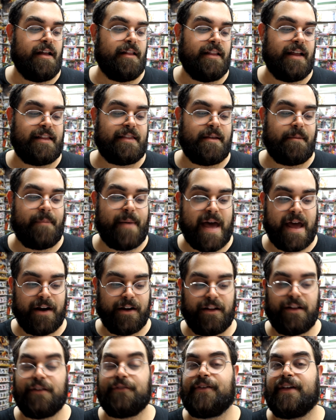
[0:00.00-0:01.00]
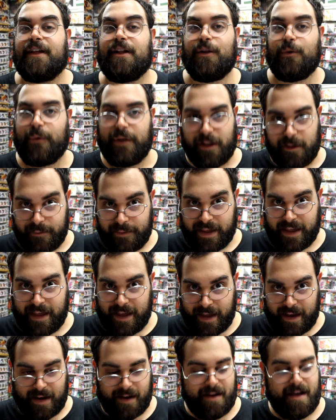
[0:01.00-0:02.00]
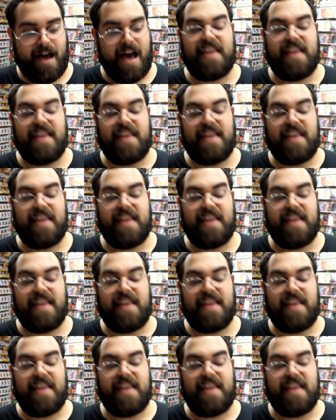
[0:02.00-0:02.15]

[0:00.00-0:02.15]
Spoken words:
let the battle of ill will begin.